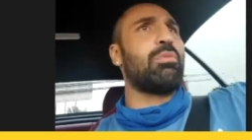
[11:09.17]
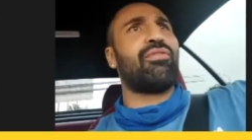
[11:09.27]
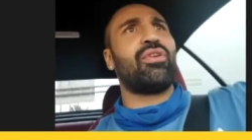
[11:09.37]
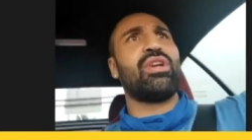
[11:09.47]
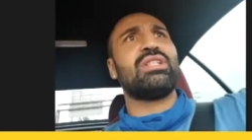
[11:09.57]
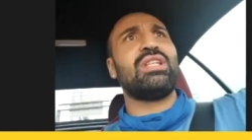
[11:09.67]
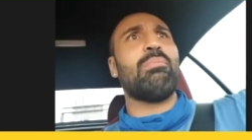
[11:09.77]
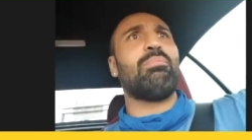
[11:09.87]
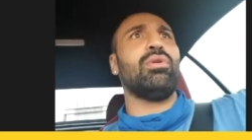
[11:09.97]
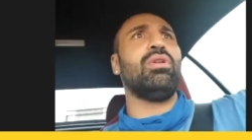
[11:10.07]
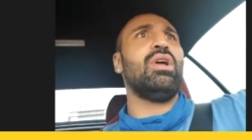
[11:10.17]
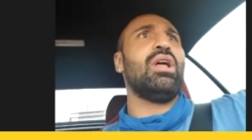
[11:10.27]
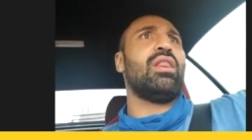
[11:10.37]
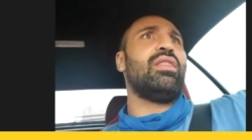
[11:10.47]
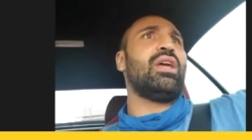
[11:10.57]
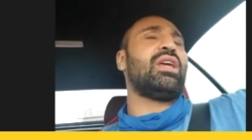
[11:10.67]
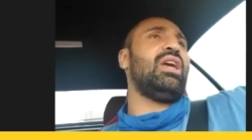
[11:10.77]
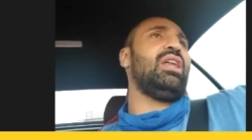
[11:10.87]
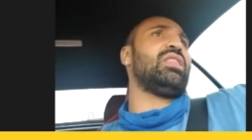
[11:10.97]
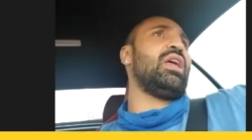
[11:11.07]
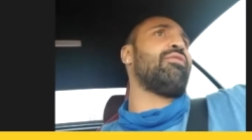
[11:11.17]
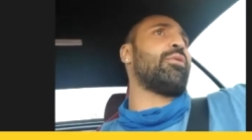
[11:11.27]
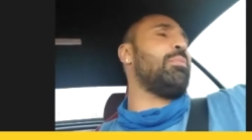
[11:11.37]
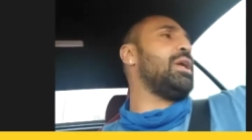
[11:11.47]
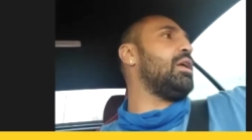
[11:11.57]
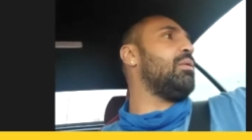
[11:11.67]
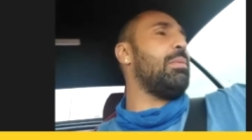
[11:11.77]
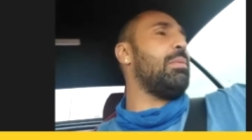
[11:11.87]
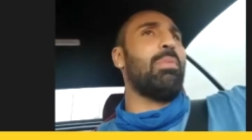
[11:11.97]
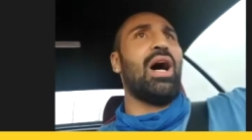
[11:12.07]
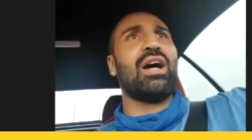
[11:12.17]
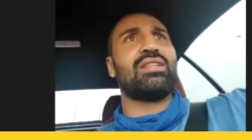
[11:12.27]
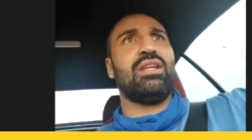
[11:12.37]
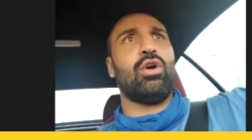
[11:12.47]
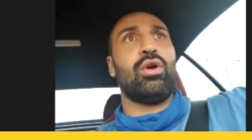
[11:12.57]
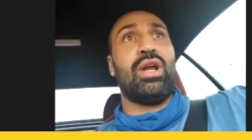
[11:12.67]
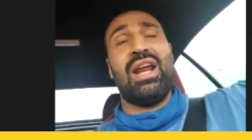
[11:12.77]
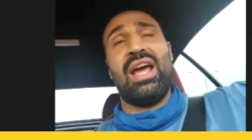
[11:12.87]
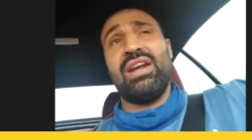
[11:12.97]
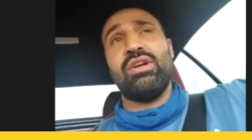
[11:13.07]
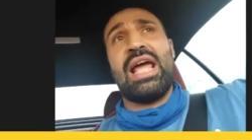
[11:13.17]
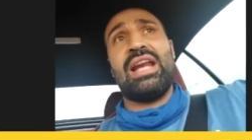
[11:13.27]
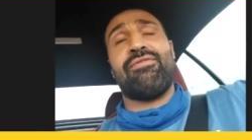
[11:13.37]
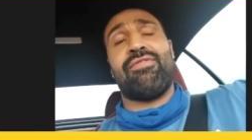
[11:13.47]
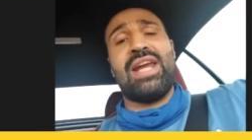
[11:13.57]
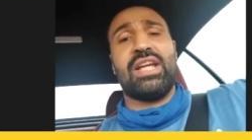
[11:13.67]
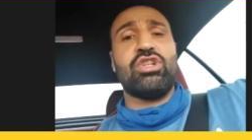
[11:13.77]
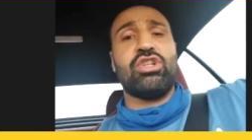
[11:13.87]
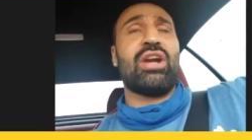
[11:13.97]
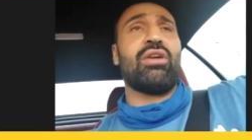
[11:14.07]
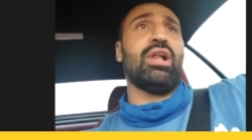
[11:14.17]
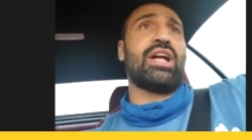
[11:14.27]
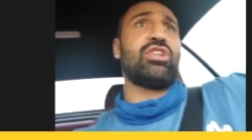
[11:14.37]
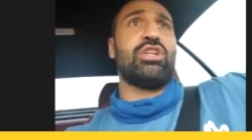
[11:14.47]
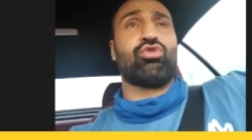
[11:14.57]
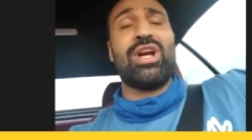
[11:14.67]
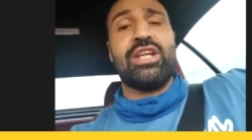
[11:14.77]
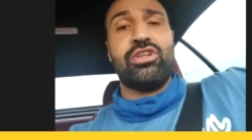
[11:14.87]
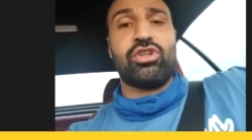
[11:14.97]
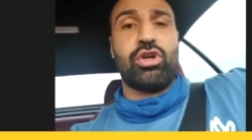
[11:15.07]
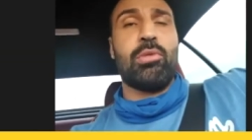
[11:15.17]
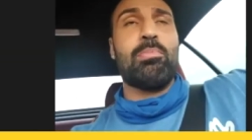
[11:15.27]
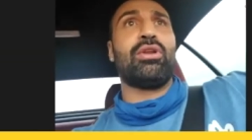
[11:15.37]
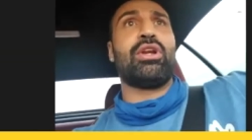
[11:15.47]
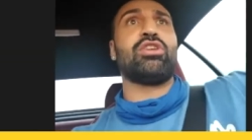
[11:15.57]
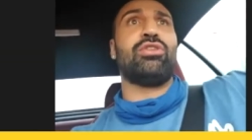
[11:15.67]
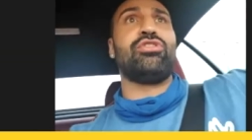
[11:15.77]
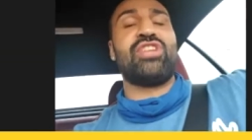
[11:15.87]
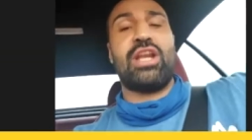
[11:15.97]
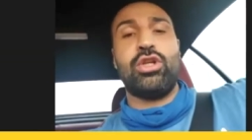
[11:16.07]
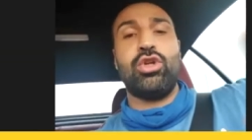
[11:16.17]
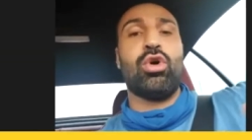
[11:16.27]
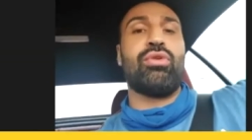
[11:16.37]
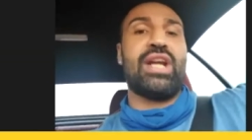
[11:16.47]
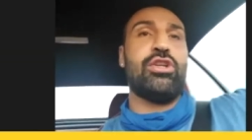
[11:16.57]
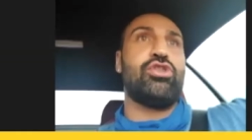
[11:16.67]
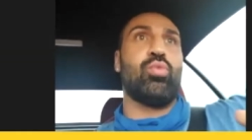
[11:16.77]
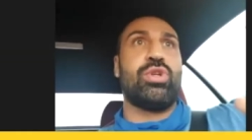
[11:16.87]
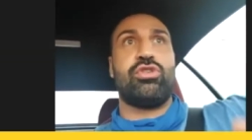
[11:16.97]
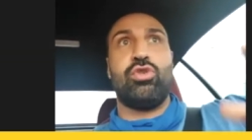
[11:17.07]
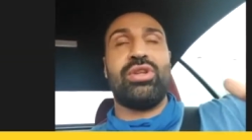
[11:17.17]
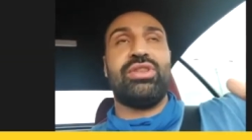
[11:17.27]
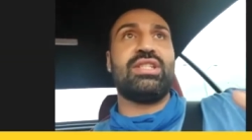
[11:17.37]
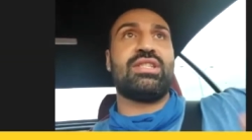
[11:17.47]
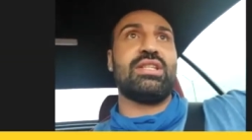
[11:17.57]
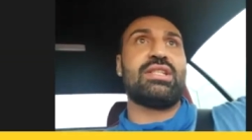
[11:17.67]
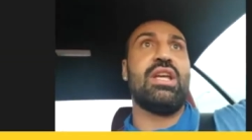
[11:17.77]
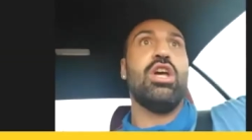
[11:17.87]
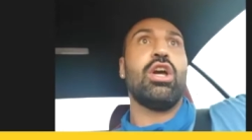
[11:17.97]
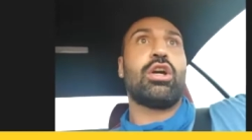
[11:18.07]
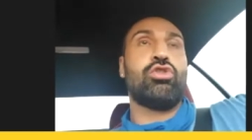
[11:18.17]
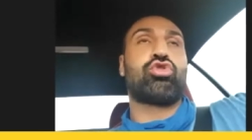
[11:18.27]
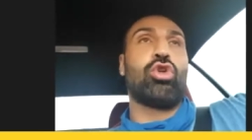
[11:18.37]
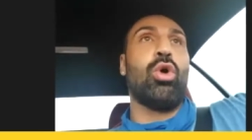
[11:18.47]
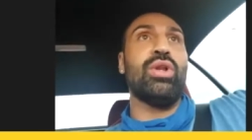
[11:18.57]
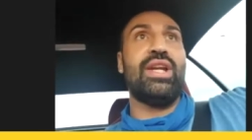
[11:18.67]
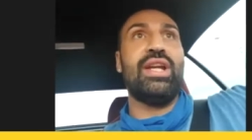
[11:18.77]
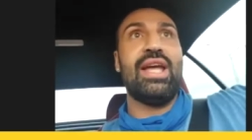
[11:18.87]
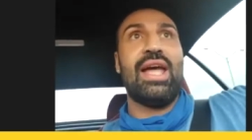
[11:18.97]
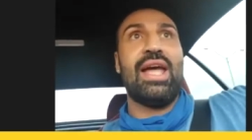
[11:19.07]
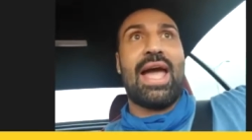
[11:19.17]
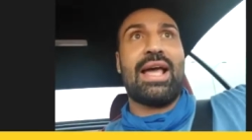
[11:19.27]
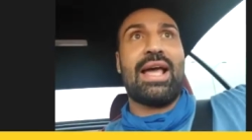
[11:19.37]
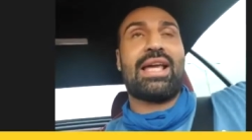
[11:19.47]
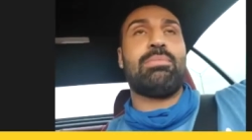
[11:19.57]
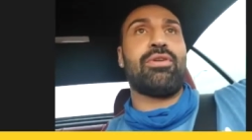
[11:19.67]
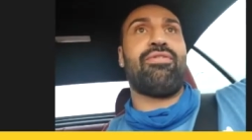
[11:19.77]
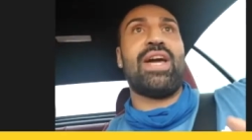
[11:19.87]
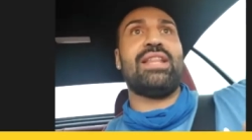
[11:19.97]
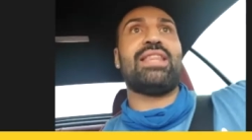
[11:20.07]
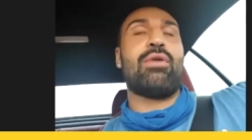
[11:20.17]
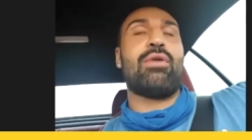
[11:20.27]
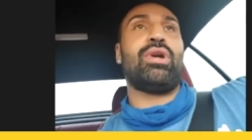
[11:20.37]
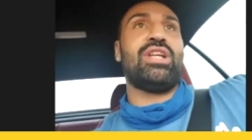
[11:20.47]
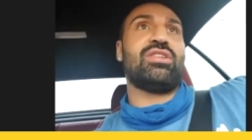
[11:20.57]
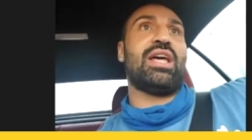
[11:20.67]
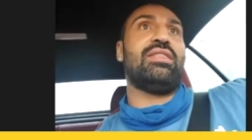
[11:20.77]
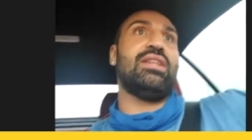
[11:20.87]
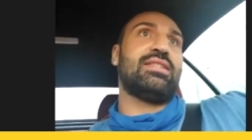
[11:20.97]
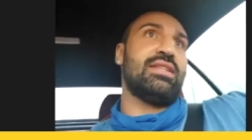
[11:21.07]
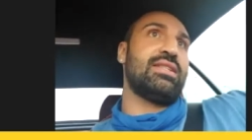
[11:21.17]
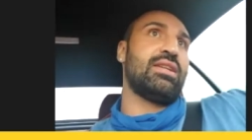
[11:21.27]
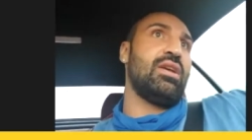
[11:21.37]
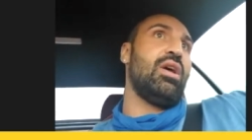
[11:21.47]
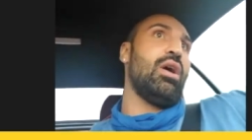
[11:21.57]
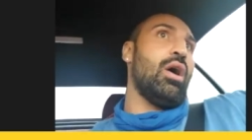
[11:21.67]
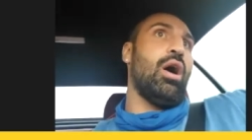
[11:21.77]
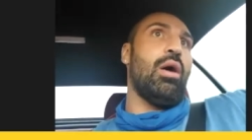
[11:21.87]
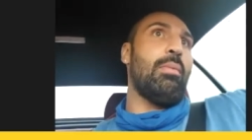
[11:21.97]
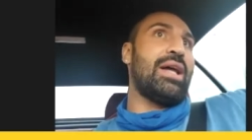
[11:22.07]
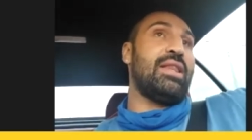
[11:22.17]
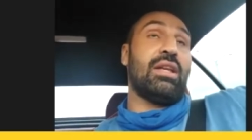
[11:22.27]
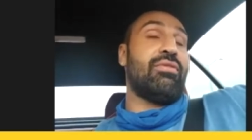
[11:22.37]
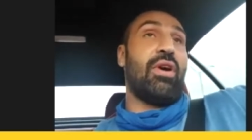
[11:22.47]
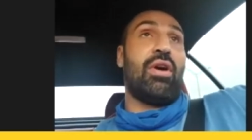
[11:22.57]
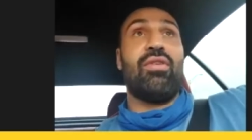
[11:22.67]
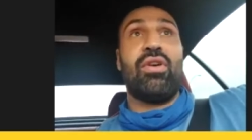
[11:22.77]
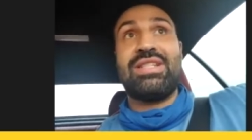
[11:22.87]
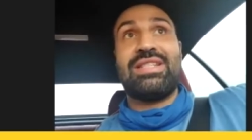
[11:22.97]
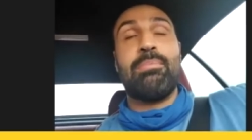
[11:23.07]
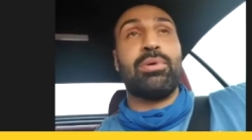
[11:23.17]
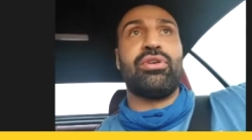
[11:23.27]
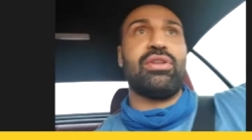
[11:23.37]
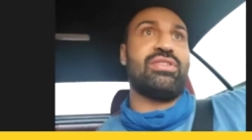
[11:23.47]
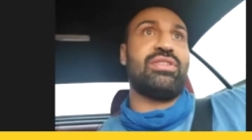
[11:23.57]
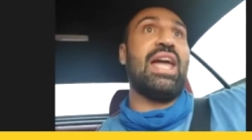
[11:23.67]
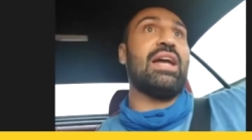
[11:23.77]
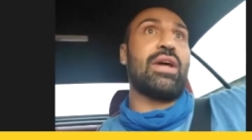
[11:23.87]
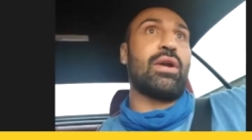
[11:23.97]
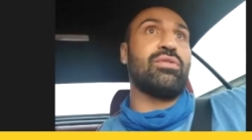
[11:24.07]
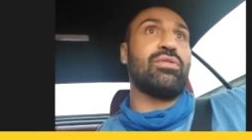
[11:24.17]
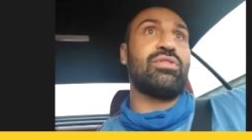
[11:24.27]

for example, the key thing for me in, in boxing and, and, in, and, in, fighting in general, actually, is range. Your ability to understand your range, yeah. which is what distance, control it, and keep the fight at that range and that distance. Um, I think it's very, very simple to understand. I don't see